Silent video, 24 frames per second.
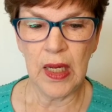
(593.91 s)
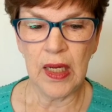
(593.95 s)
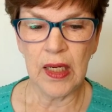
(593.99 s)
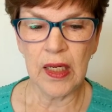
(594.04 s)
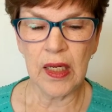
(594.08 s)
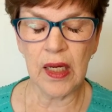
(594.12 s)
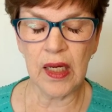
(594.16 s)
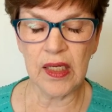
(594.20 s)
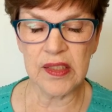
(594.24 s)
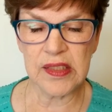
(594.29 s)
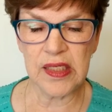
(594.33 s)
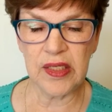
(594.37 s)

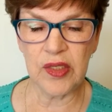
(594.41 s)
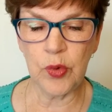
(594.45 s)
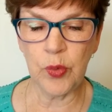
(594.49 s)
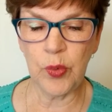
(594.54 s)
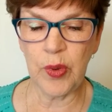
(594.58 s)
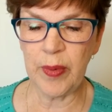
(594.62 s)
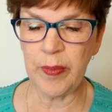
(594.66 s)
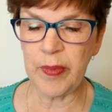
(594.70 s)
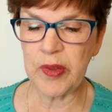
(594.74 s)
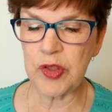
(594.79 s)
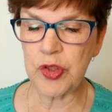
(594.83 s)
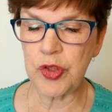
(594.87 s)
causing the
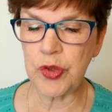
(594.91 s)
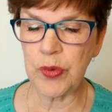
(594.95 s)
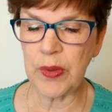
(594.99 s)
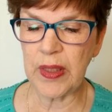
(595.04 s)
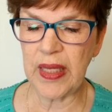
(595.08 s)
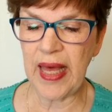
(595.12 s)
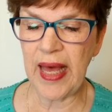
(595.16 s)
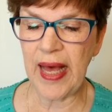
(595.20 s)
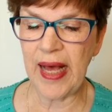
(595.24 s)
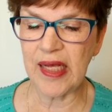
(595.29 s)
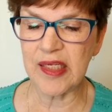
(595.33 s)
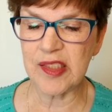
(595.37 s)
women to
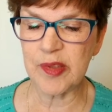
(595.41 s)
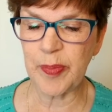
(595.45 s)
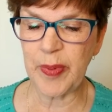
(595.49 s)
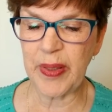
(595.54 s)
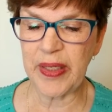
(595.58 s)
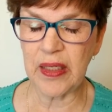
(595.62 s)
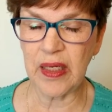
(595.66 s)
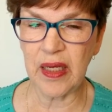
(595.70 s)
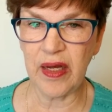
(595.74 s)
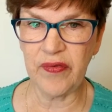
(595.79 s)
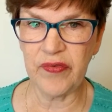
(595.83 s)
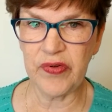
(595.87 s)
gasp
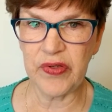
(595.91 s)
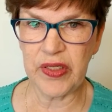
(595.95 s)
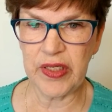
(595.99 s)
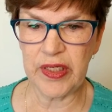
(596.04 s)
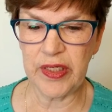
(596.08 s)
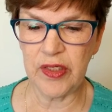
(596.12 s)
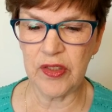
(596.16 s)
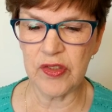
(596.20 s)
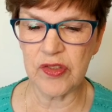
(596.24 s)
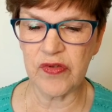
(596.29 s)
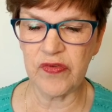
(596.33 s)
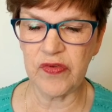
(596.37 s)
and cover the
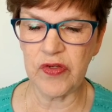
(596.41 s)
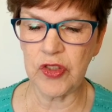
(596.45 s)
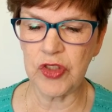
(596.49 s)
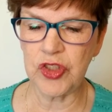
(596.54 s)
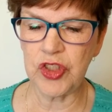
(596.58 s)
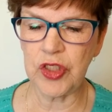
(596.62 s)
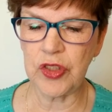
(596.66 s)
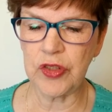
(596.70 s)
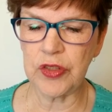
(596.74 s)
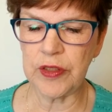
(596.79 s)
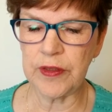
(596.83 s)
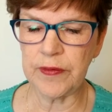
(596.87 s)
ears of their
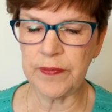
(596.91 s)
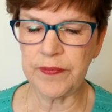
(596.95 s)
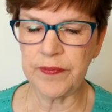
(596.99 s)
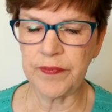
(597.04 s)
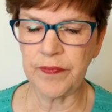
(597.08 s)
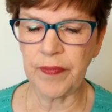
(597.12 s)
children.